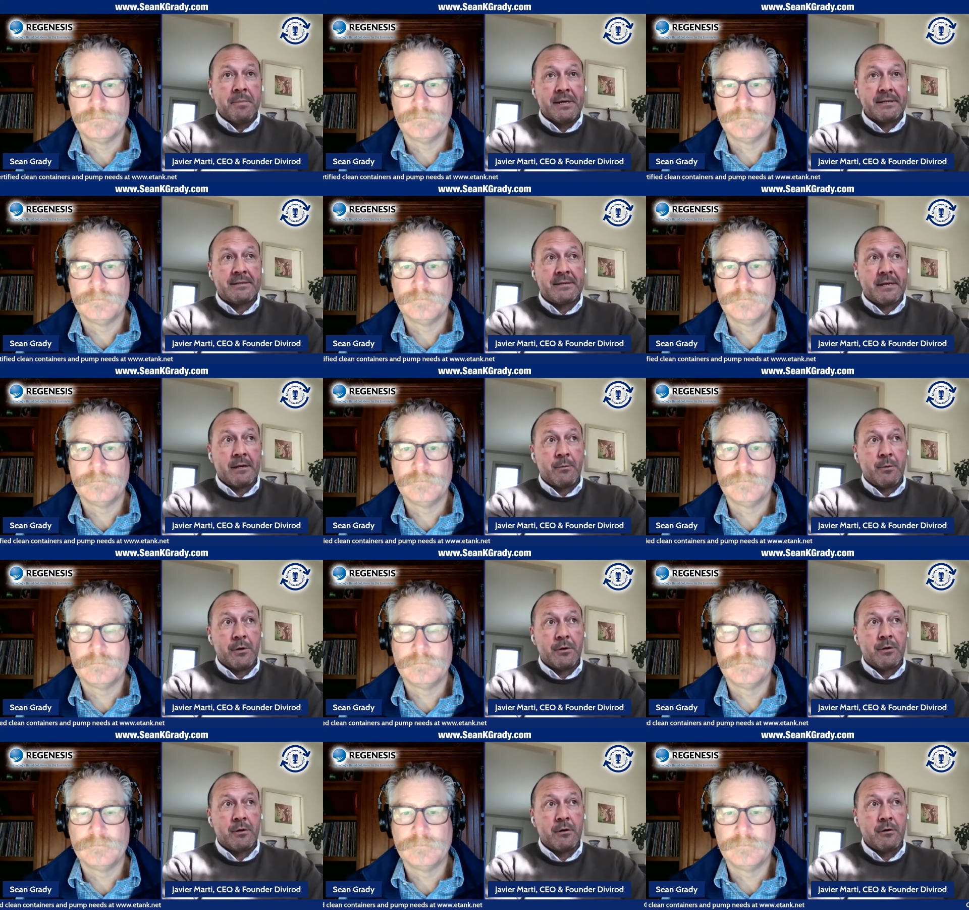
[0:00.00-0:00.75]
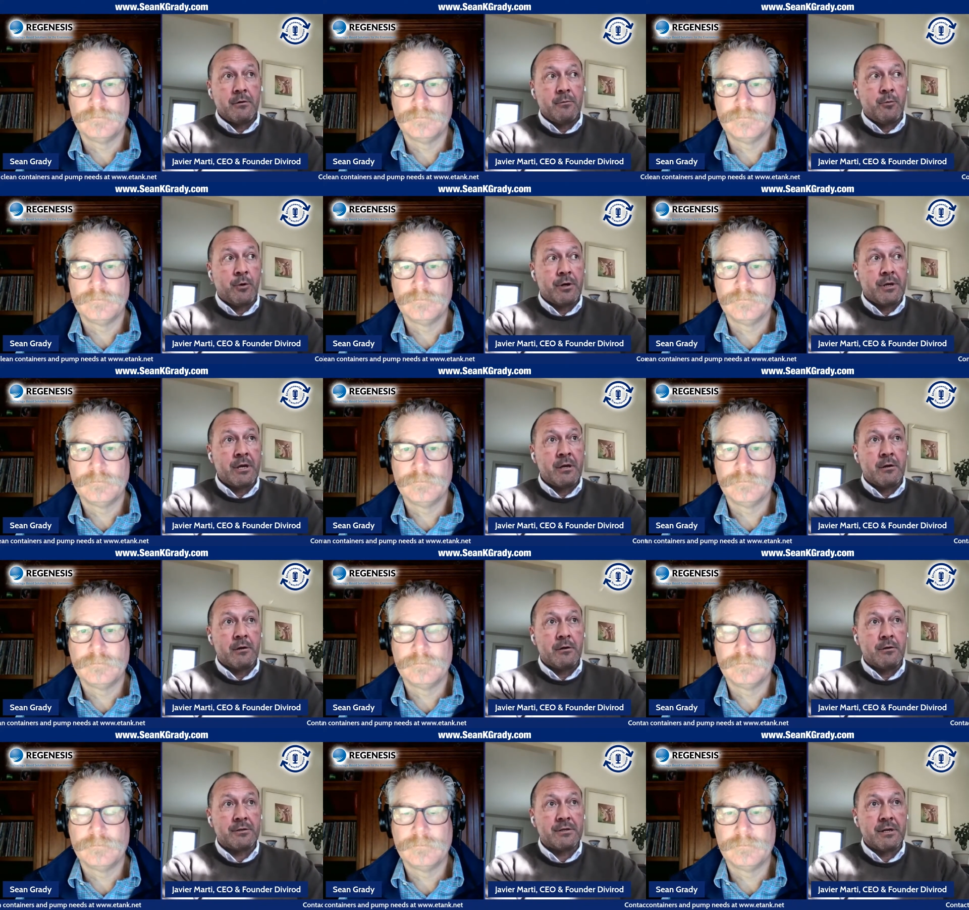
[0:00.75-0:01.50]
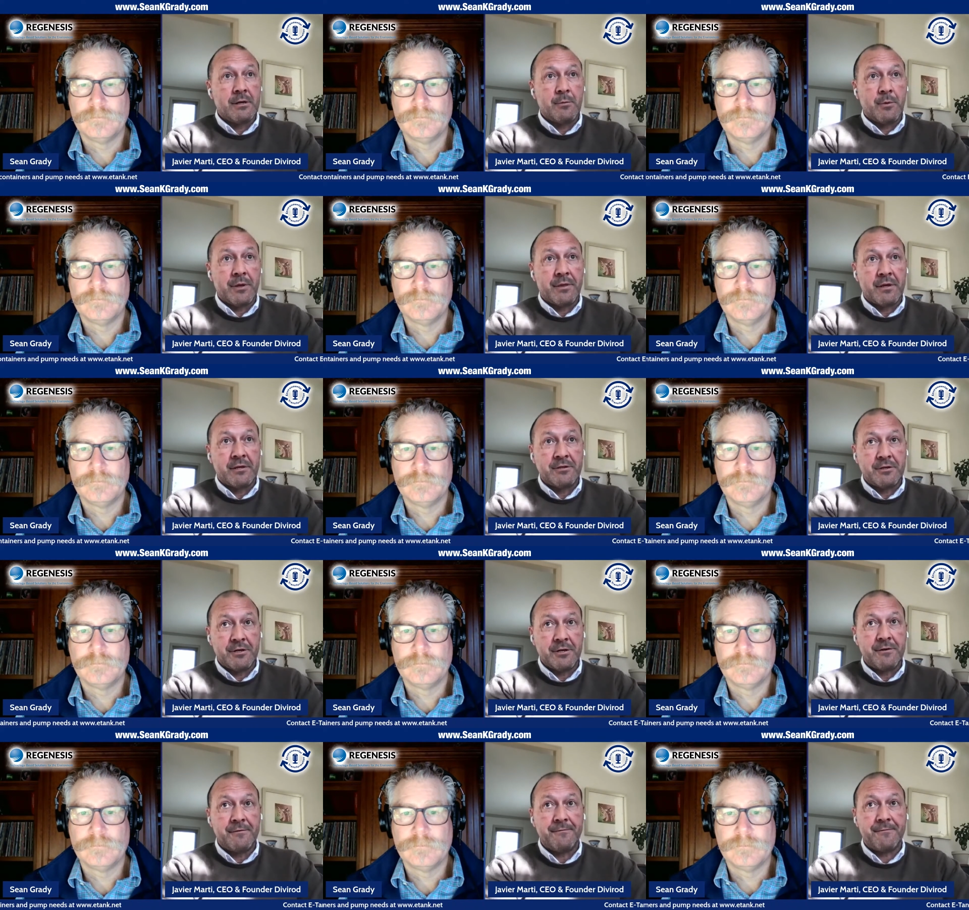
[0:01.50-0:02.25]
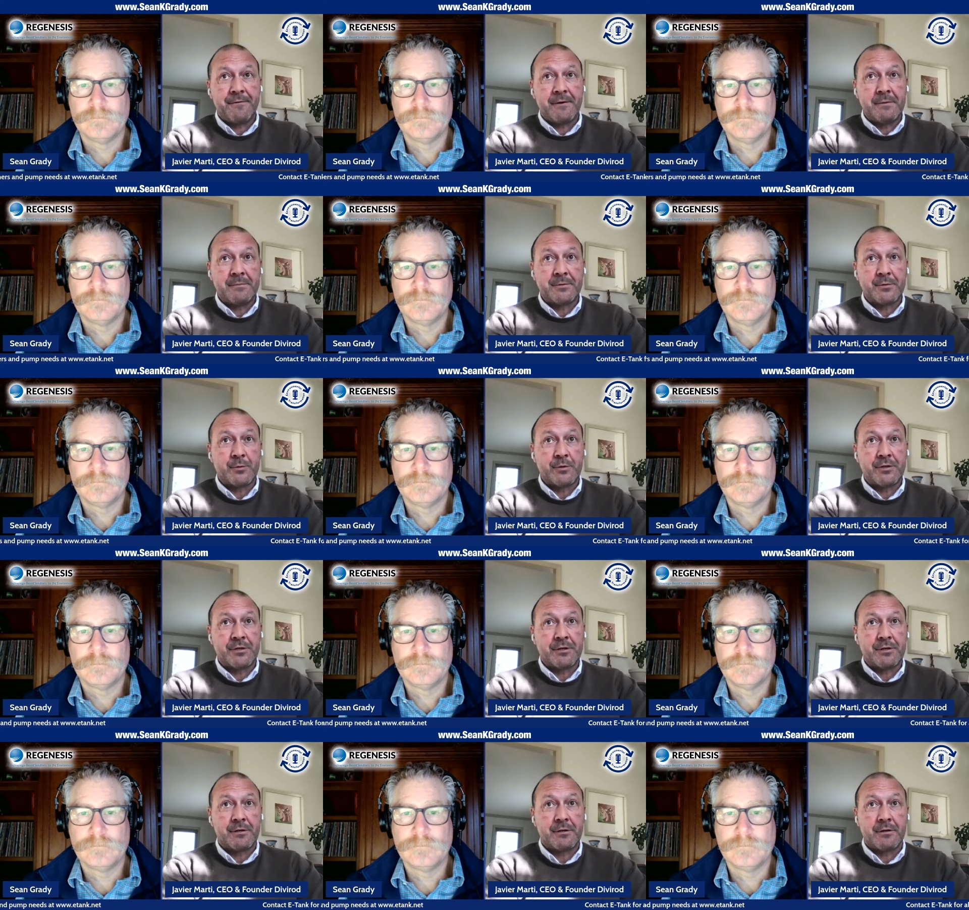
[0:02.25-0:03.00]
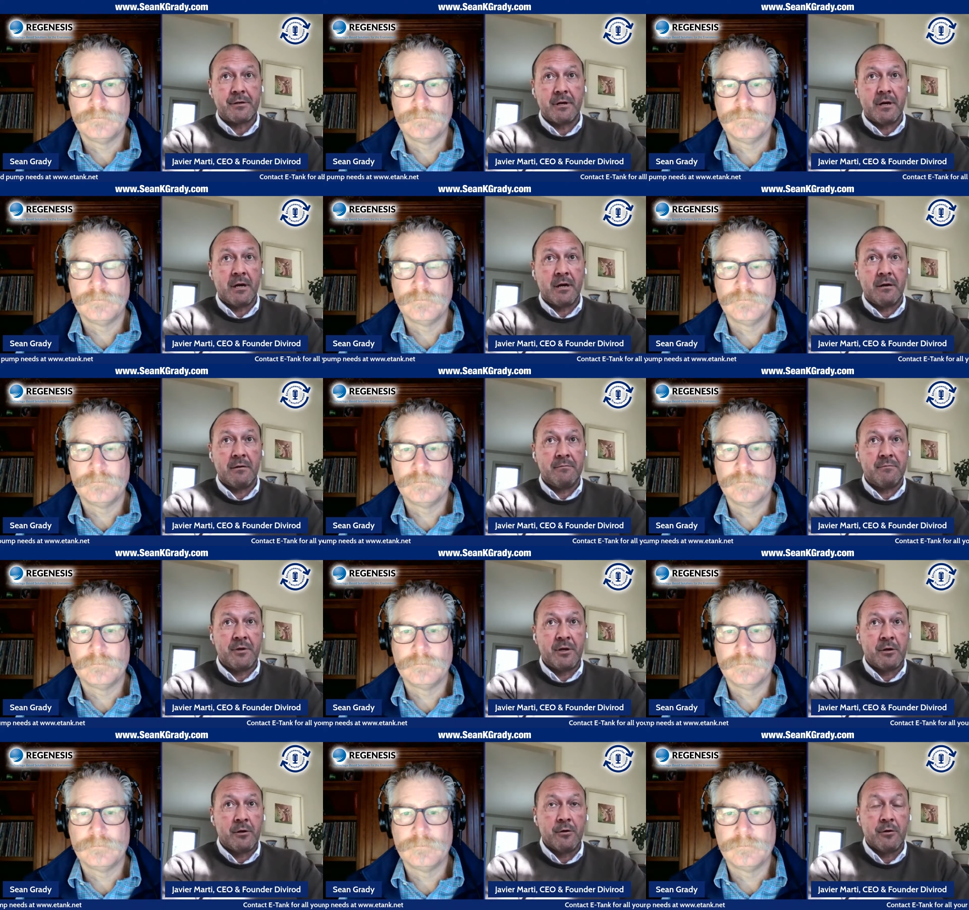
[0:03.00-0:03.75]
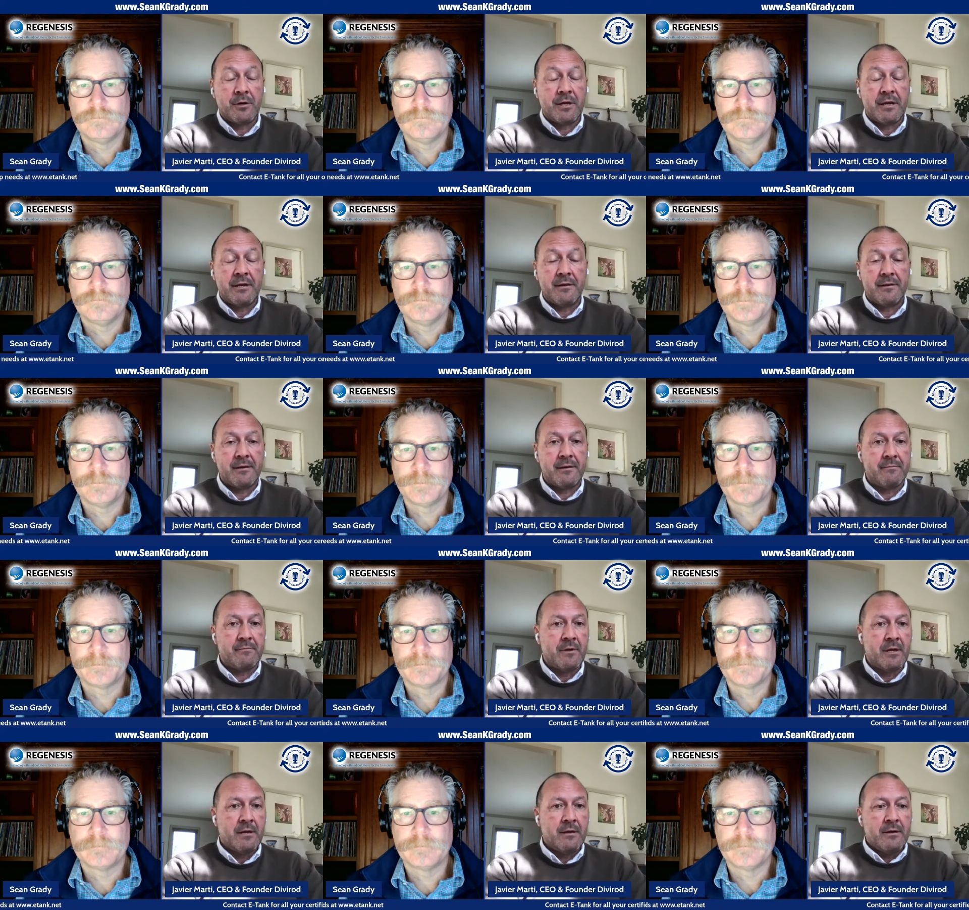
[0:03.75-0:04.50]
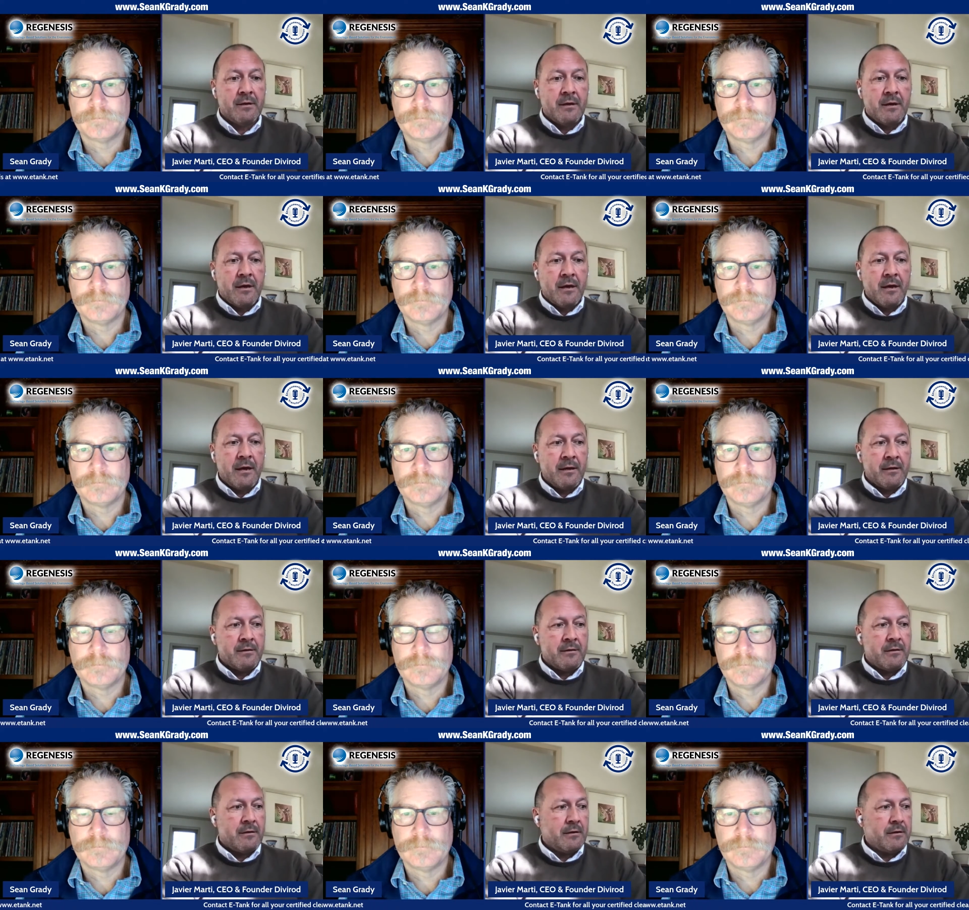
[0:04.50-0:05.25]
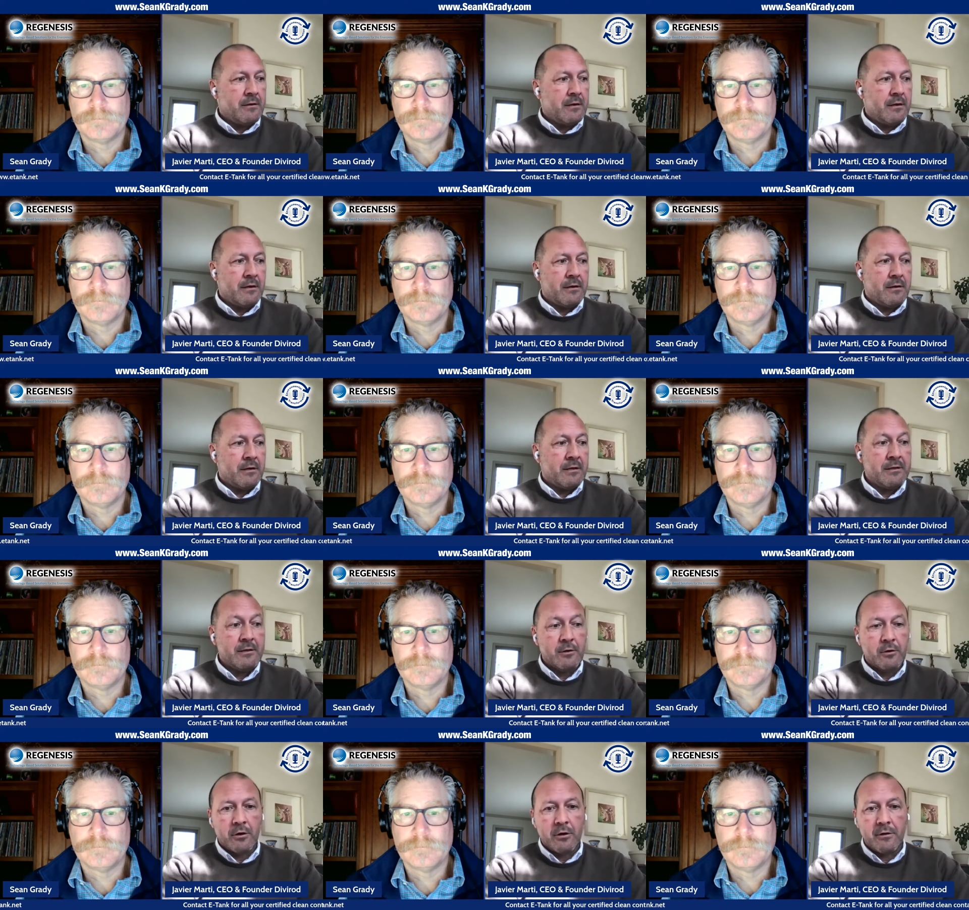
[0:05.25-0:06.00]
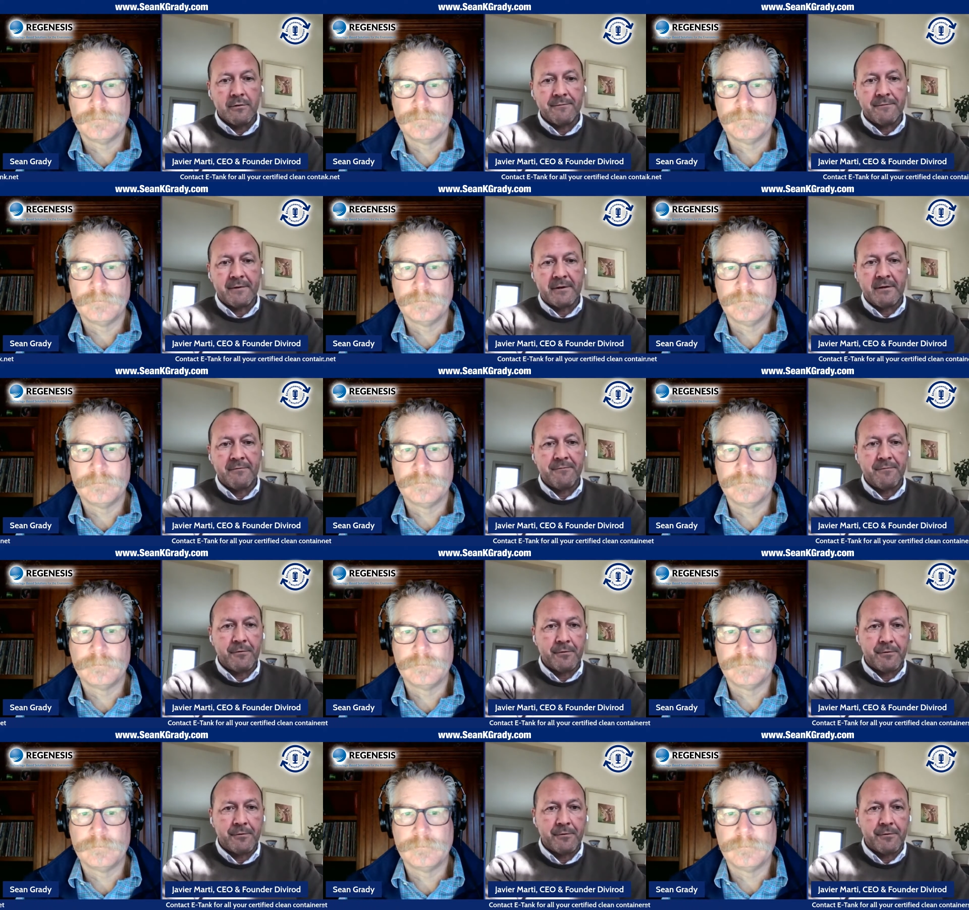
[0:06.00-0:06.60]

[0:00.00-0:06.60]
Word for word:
Speaker 1: but uh, we're cl working closely with engineering firms, which are, uh, you know, located in, in the, uh, in the Gulf and in